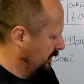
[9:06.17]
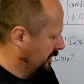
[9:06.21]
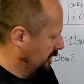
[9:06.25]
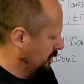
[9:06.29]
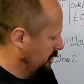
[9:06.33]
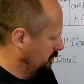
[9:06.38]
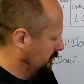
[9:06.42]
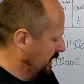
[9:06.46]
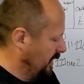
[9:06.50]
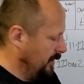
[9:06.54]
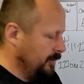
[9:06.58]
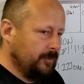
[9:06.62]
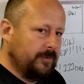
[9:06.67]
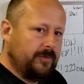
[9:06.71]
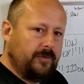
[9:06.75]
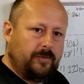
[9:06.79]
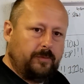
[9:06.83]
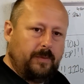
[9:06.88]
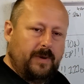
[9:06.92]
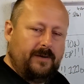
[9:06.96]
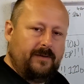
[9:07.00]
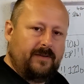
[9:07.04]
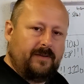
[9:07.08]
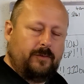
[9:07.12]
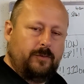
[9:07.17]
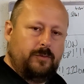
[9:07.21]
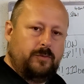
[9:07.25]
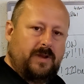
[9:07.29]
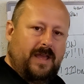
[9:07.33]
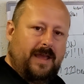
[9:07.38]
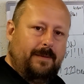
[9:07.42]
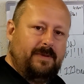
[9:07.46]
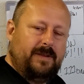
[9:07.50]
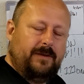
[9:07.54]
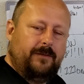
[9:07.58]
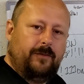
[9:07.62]
Who knows where it's all
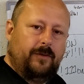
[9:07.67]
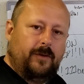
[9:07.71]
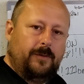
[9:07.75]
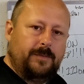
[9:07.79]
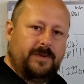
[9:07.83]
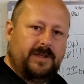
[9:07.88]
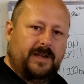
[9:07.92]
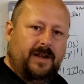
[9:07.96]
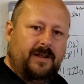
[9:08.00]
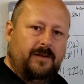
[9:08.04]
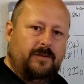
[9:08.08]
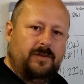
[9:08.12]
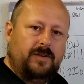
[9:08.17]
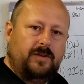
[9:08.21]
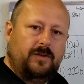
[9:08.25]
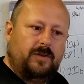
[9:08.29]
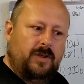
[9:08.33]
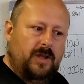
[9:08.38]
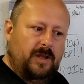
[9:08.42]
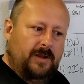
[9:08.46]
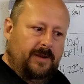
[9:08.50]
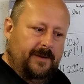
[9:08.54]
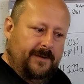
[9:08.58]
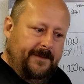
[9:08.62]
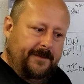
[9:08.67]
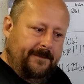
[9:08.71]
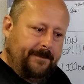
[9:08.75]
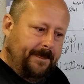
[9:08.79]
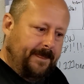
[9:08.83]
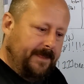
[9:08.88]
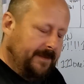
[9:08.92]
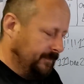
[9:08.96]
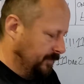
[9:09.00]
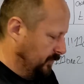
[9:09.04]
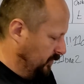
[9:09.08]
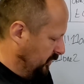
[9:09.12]
coming from? You know,
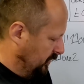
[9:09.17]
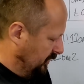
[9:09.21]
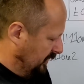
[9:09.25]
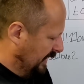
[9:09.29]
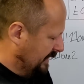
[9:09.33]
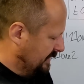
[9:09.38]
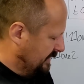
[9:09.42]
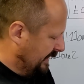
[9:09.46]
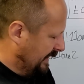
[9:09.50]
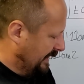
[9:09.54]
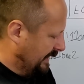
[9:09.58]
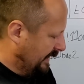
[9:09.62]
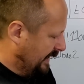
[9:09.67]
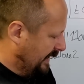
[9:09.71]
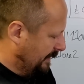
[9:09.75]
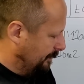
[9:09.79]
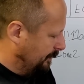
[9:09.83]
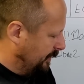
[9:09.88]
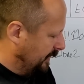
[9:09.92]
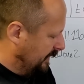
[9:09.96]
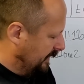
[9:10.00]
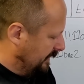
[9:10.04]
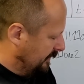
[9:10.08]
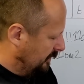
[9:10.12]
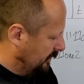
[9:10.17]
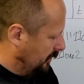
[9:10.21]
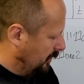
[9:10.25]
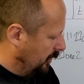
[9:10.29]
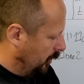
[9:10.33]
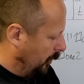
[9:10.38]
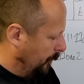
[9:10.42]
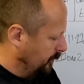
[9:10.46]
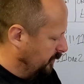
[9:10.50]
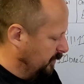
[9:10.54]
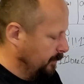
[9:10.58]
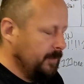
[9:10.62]
detailing companies like
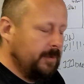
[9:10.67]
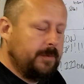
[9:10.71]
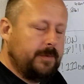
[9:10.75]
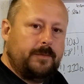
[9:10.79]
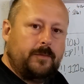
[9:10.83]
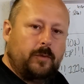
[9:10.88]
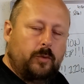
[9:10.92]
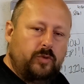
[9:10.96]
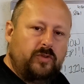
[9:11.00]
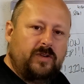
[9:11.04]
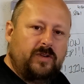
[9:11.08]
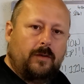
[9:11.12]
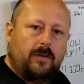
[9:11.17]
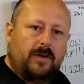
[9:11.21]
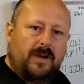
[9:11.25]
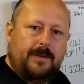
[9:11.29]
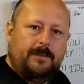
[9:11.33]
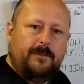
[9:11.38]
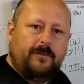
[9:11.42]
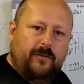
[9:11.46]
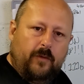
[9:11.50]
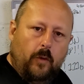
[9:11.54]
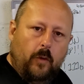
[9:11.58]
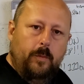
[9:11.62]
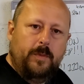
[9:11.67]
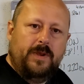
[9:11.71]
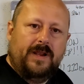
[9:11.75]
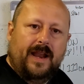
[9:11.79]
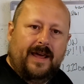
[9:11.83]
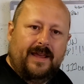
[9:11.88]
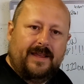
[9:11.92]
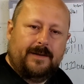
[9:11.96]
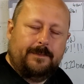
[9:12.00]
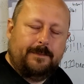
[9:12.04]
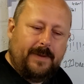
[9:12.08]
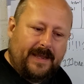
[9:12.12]
Optimum and Autoglym
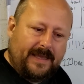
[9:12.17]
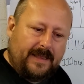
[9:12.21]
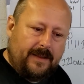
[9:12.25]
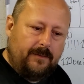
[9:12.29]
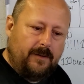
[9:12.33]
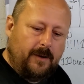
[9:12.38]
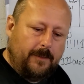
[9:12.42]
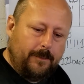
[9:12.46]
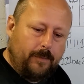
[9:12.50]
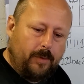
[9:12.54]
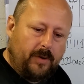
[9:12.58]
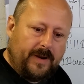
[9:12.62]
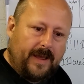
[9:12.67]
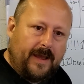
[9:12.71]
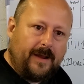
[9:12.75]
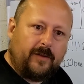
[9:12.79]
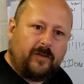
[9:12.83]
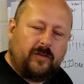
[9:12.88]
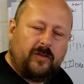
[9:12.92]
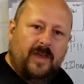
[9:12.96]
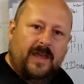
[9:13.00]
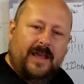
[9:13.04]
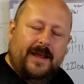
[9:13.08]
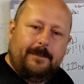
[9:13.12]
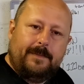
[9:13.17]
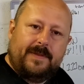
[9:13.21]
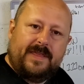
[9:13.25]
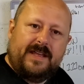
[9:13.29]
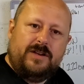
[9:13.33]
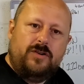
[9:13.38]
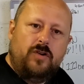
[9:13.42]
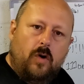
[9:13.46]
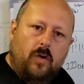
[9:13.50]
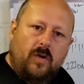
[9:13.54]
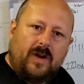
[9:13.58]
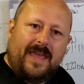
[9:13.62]
formulate and make their own products, but they're
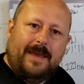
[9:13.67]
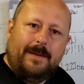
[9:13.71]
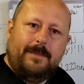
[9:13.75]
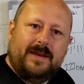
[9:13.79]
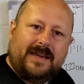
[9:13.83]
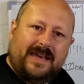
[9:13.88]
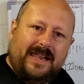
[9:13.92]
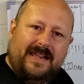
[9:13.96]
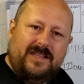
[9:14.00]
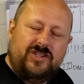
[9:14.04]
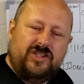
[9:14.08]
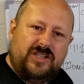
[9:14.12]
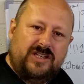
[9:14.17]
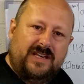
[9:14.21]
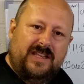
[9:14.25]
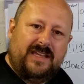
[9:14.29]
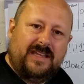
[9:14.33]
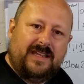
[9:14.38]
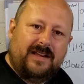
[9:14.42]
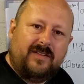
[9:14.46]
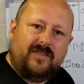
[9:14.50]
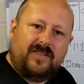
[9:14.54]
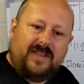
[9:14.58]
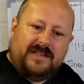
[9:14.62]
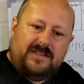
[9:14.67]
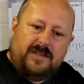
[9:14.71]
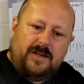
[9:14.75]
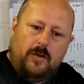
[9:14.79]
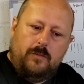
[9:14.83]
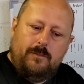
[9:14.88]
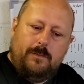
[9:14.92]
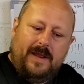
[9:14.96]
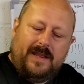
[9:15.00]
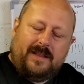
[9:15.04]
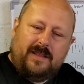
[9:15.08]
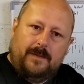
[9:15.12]
not chemical engineers. They
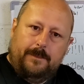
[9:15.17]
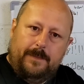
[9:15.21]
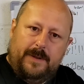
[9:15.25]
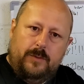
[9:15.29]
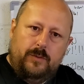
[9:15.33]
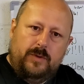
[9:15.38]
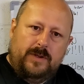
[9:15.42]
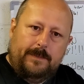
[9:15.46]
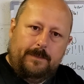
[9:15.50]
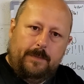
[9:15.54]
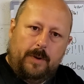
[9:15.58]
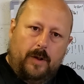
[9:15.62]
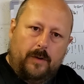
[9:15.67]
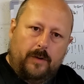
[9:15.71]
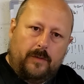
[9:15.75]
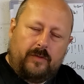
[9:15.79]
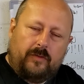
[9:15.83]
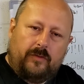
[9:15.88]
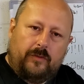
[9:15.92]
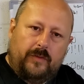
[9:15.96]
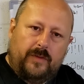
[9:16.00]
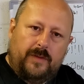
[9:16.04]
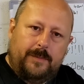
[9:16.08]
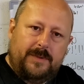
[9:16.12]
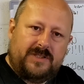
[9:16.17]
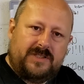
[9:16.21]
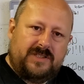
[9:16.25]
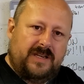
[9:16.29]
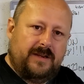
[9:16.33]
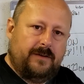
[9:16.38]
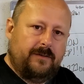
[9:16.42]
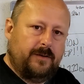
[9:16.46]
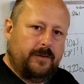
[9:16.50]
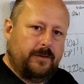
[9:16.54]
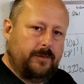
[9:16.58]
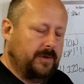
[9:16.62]
don't make the building blocks for the
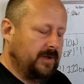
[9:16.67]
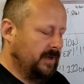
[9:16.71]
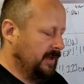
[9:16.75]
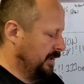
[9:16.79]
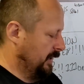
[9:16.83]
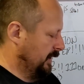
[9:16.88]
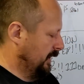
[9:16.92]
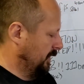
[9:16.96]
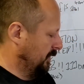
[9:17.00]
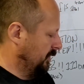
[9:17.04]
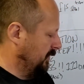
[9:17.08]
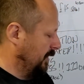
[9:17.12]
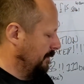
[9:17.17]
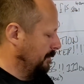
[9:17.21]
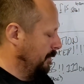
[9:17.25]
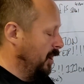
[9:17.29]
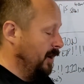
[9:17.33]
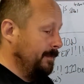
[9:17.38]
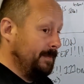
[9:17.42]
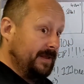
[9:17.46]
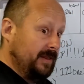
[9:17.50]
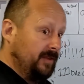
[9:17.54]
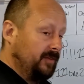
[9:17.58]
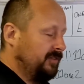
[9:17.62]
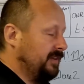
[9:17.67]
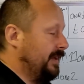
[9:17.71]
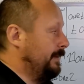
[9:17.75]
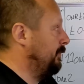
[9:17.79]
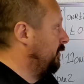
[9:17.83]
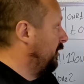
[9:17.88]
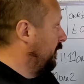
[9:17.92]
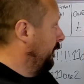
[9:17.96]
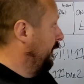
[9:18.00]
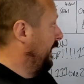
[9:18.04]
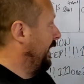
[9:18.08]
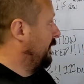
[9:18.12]
material. So it might be the same
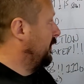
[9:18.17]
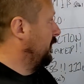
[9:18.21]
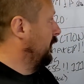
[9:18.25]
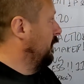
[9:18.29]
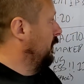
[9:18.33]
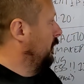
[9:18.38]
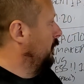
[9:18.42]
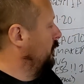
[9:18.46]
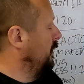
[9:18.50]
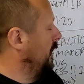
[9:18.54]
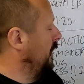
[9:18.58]
surfactant. Who